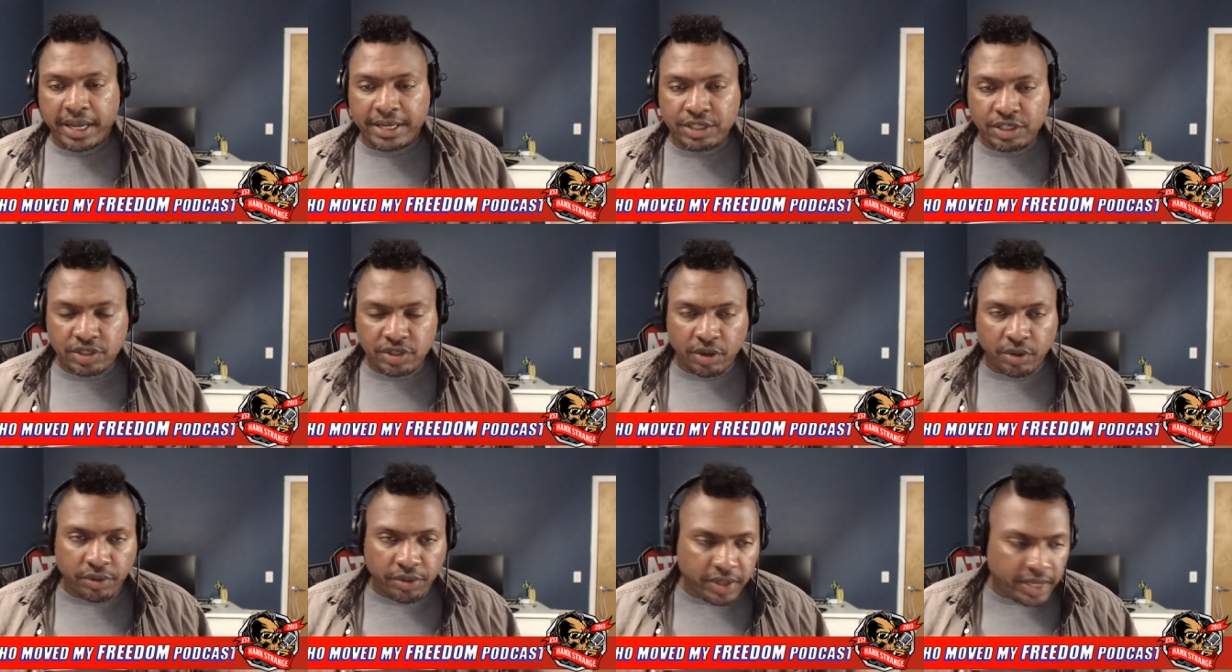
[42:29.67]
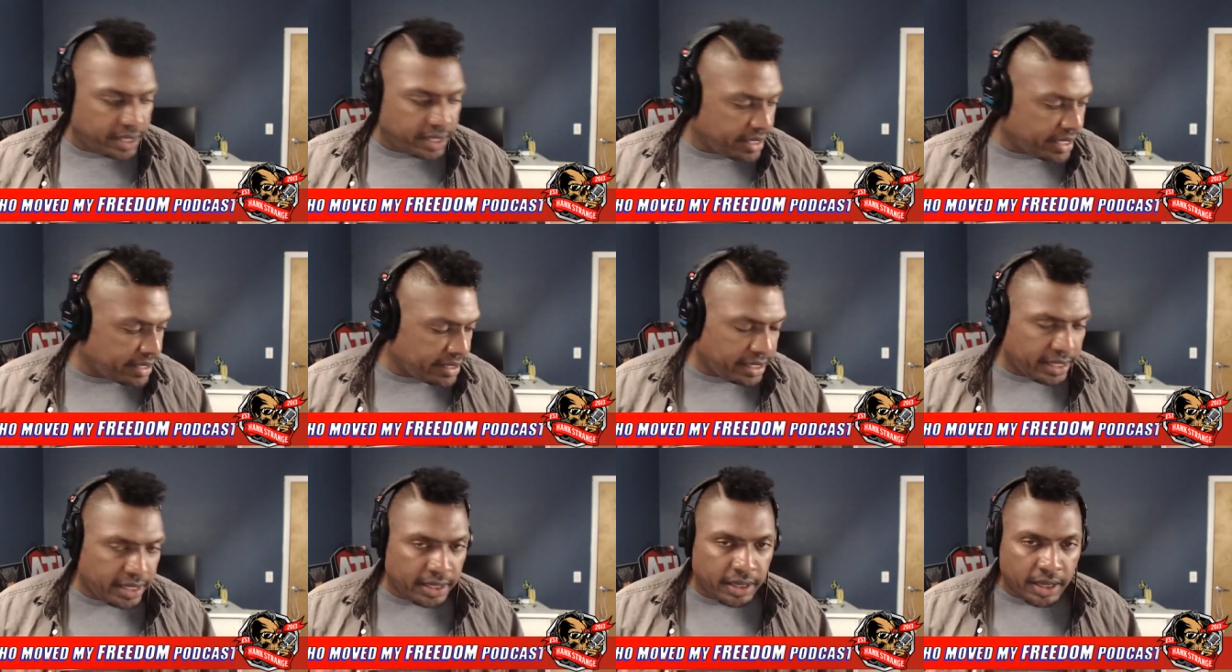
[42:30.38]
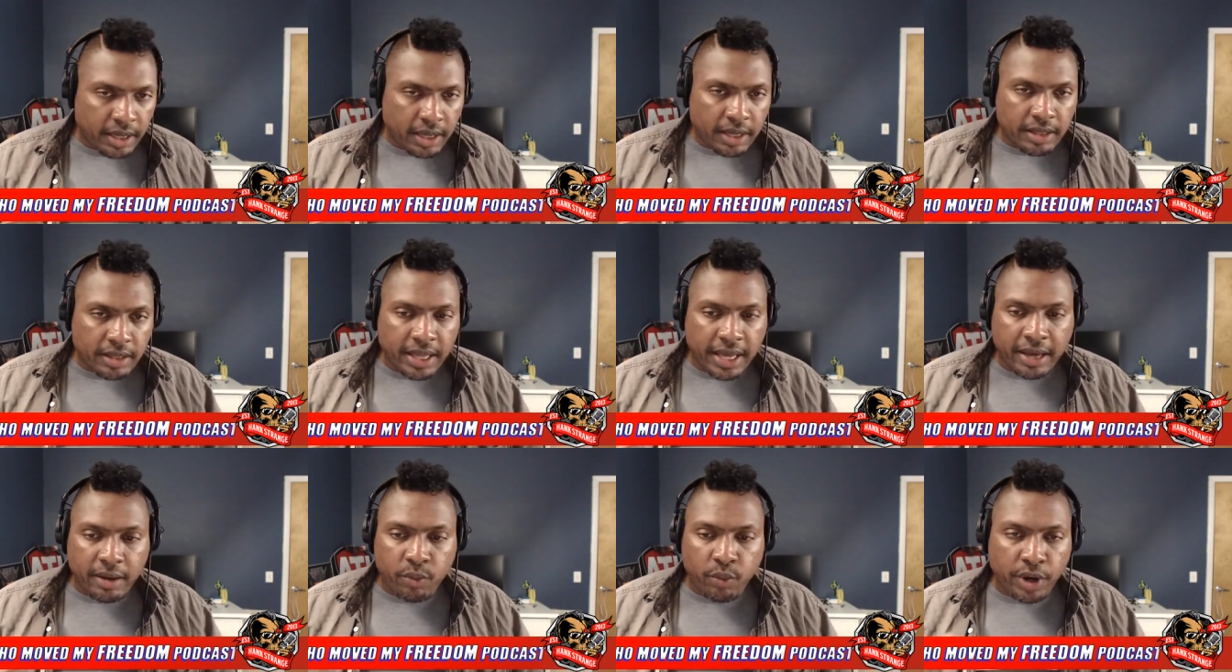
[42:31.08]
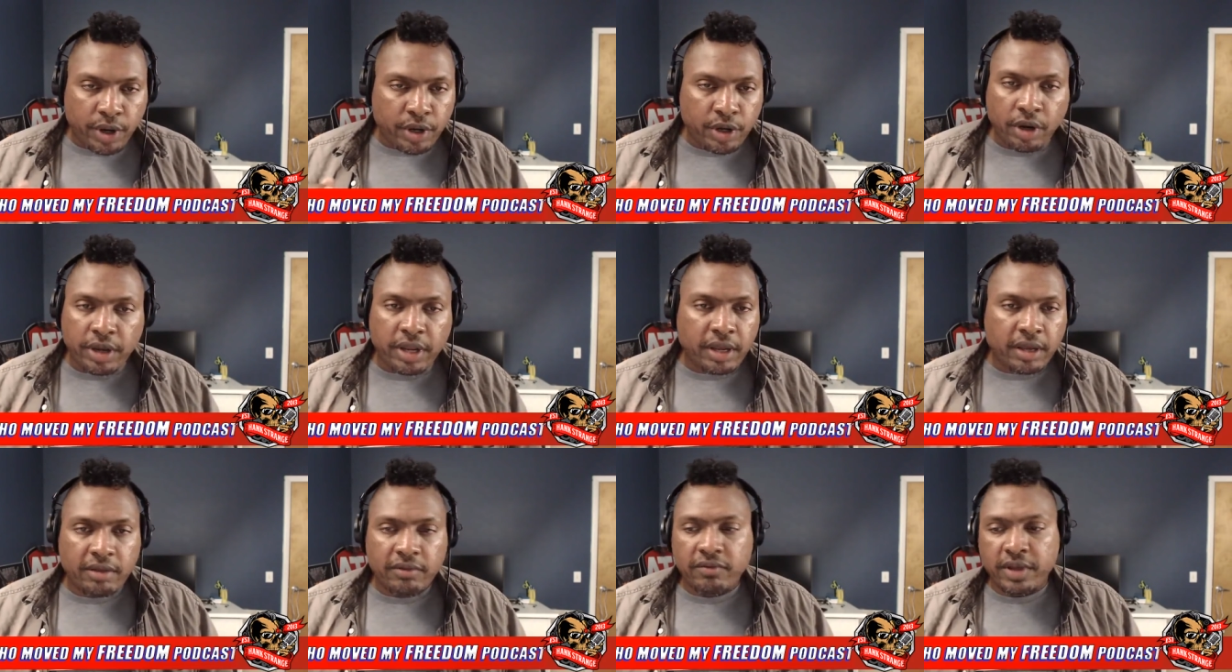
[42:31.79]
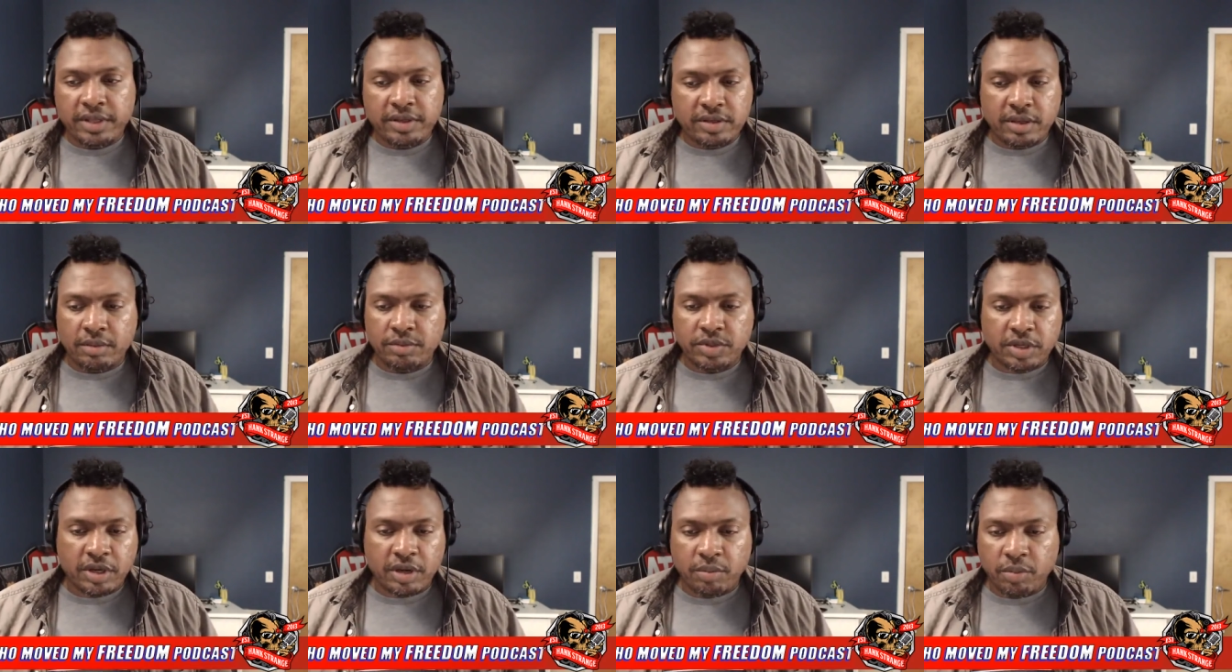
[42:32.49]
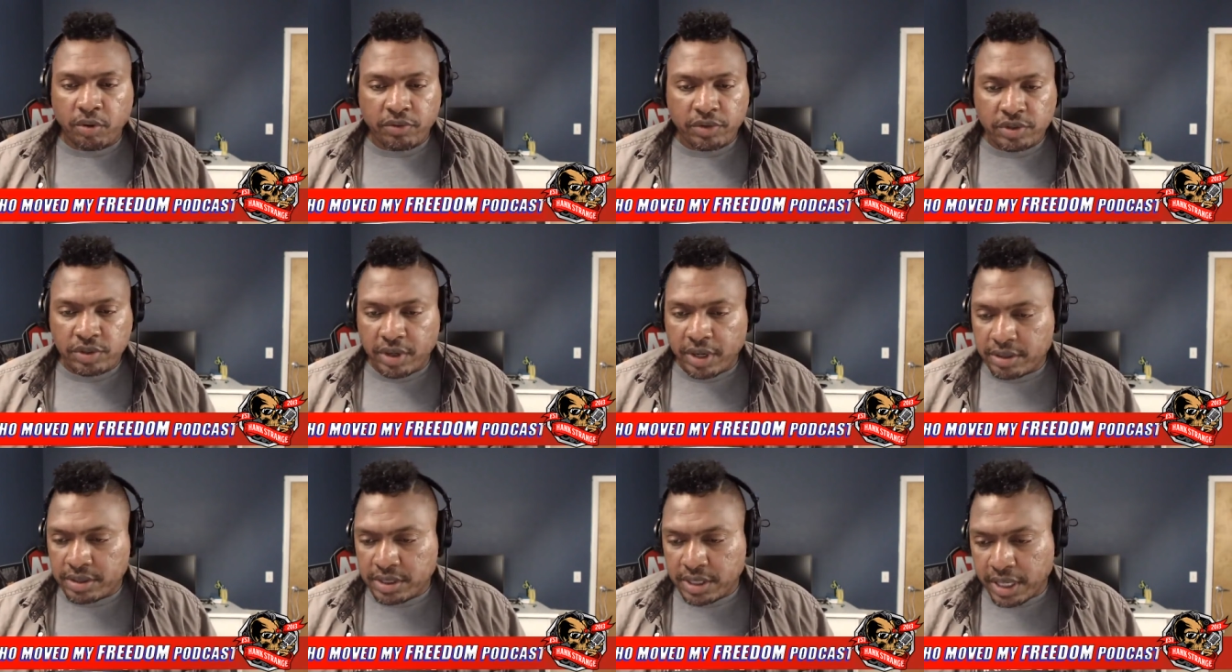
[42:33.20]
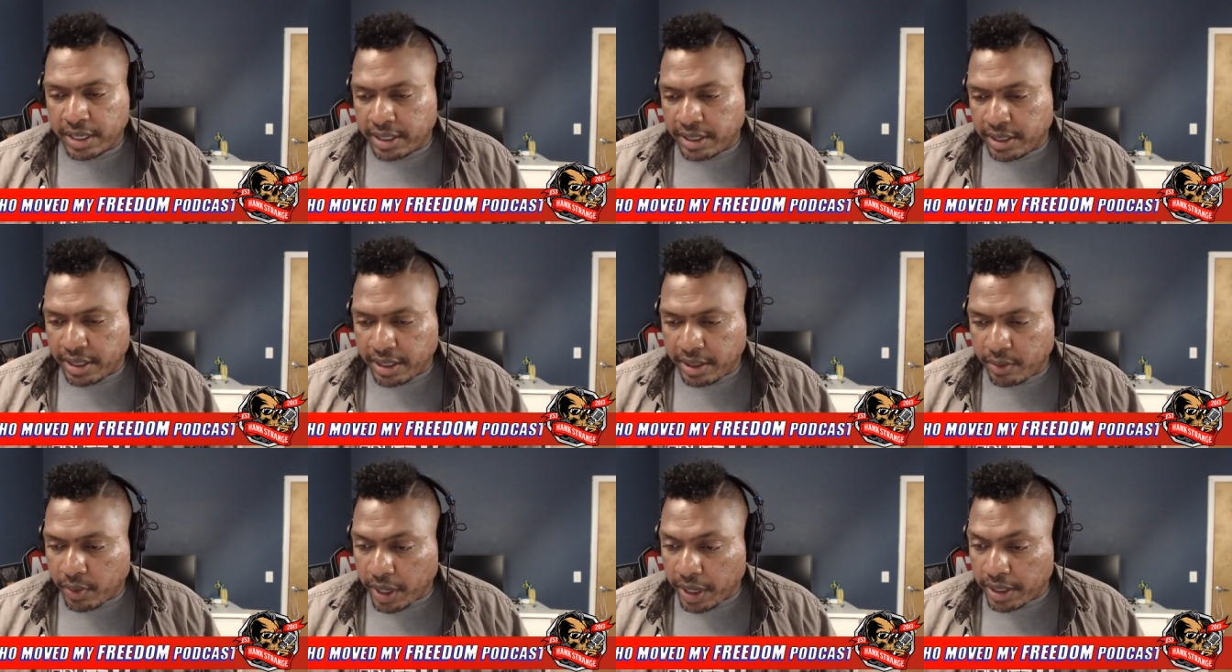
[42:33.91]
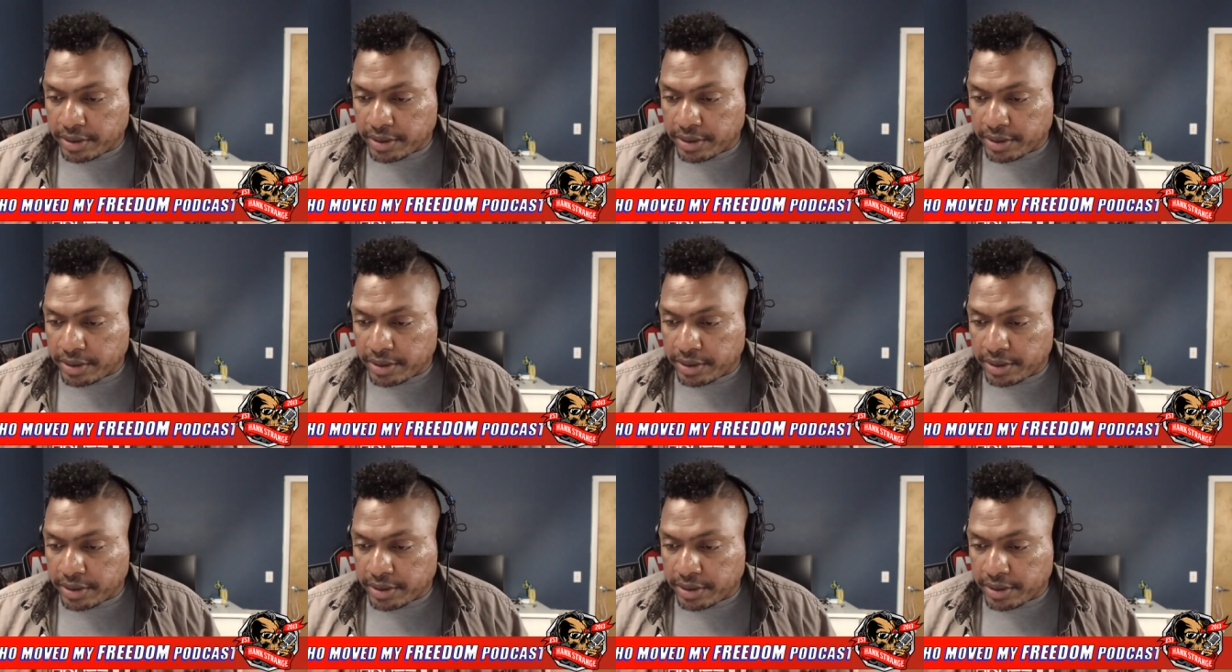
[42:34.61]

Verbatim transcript: I just don't think that the that we're going to convince them to come over to our side in any way.